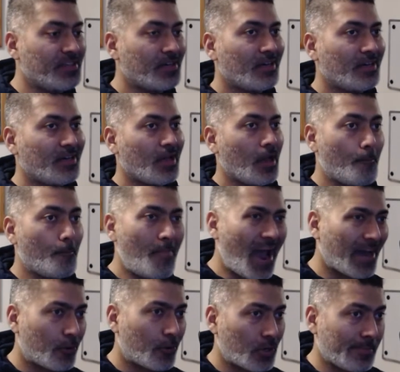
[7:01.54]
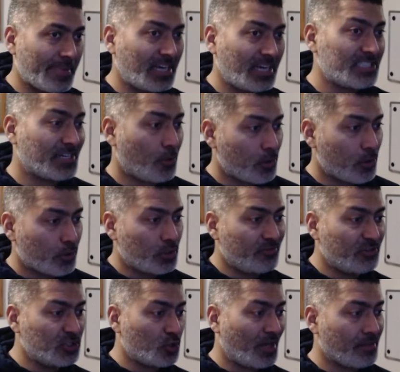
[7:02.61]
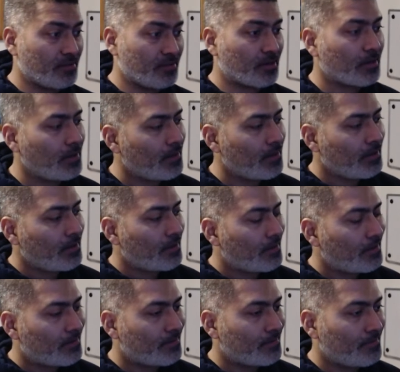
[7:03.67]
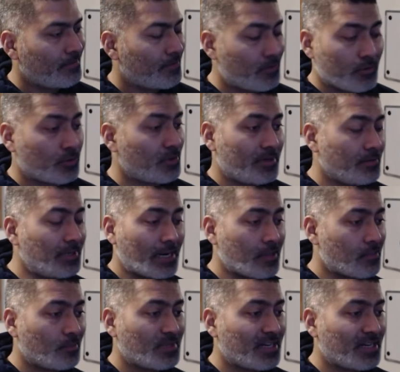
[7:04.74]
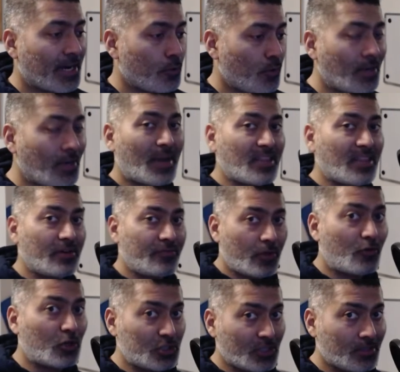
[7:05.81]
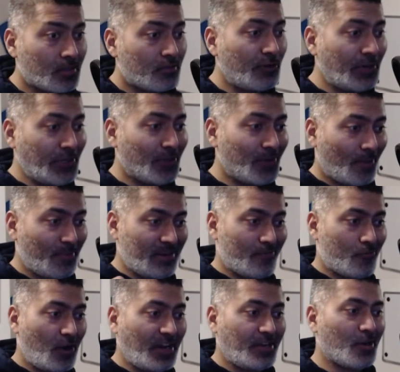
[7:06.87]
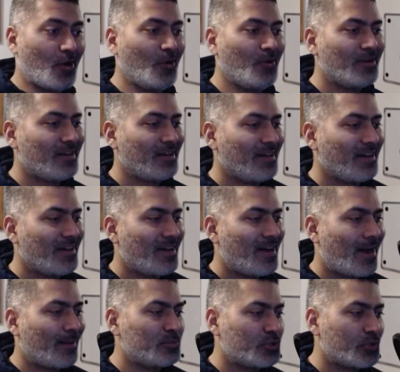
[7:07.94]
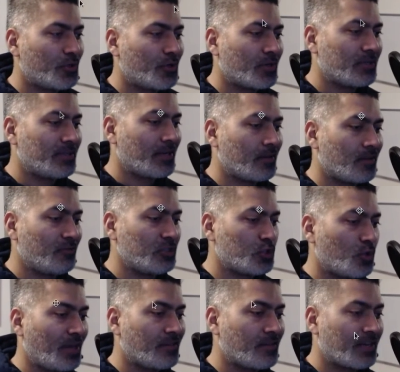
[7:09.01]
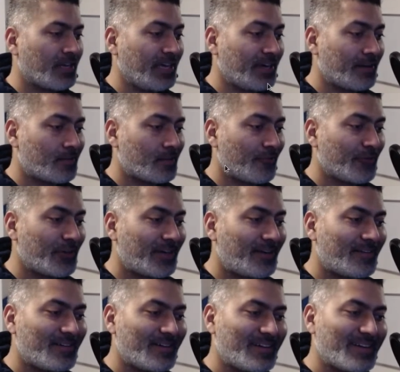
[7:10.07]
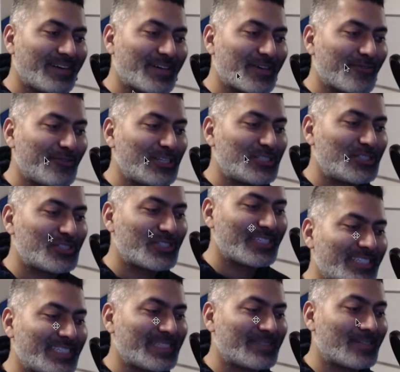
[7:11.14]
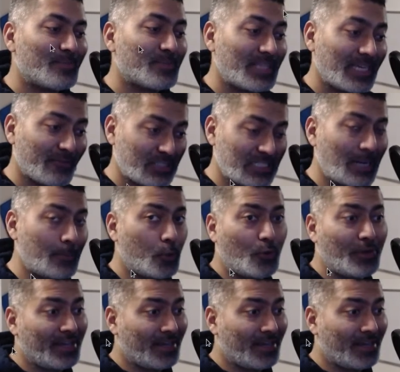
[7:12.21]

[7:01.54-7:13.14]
with background image and also the visualizer. So that is something that I do. And by the way, if you're watching this video, I mean right now, I'm sure there is a visualizer here somewhere, which is something which I'm